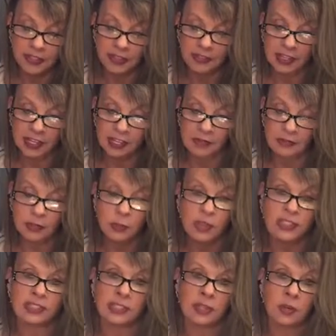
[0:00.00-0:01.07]
And that every
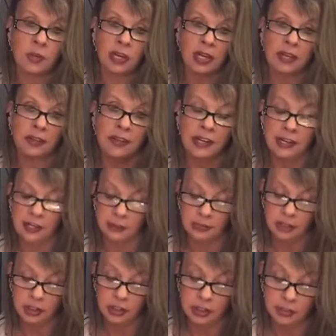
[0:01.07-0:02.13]
once in a while they
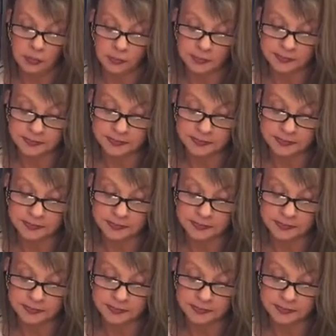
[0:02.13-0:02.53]
come to you